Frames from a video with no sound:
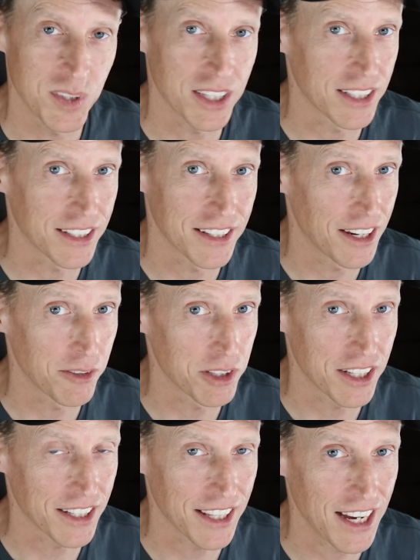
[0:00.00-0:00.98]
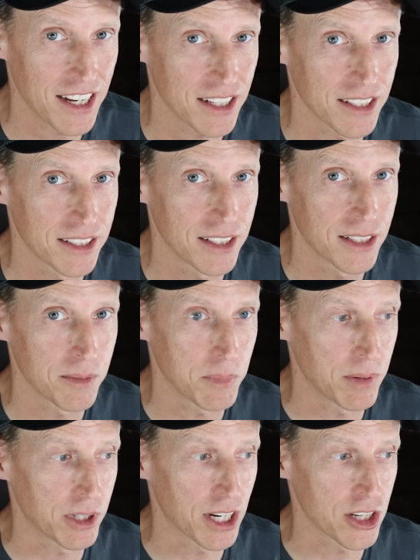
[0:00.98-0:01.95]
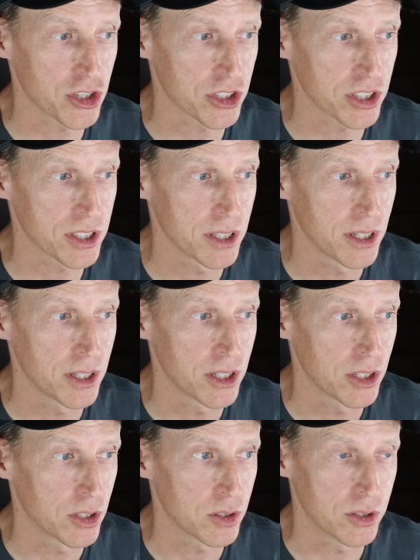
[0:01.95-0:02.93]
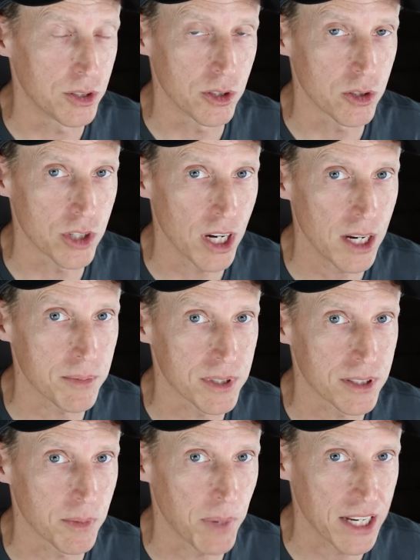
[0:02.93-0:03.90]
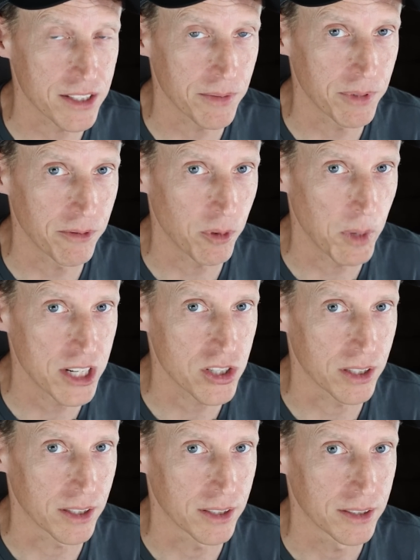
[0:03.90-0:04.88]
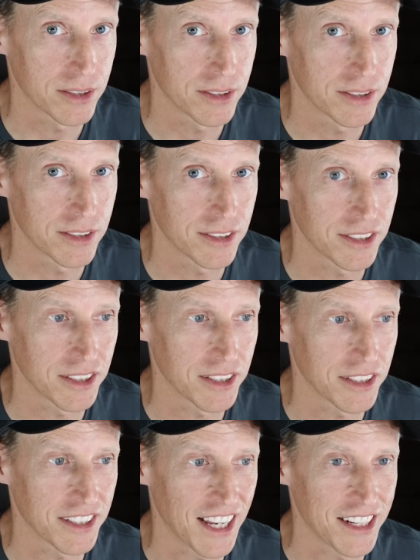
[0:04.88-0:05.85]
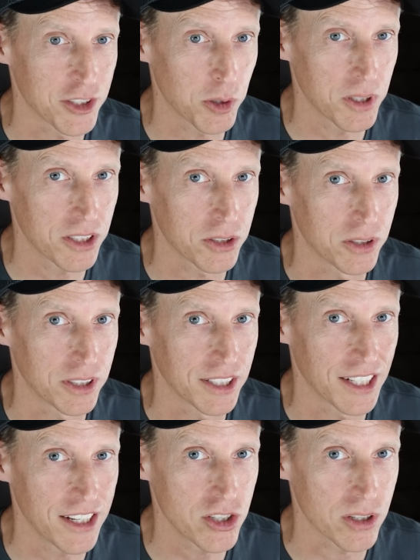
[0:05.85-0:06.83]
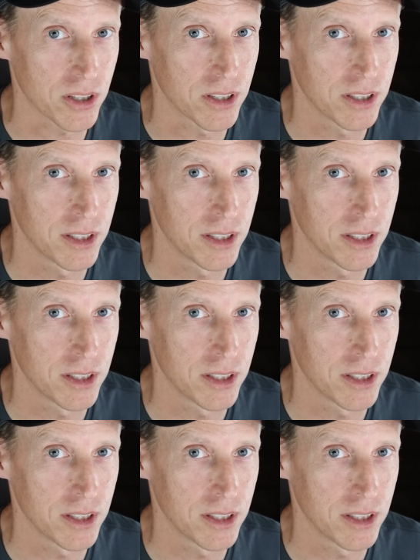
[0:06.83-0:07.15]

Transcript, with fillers: Think, ever think of that? Maybe you guys should just do your jobs to pass up information. That is critical in nature.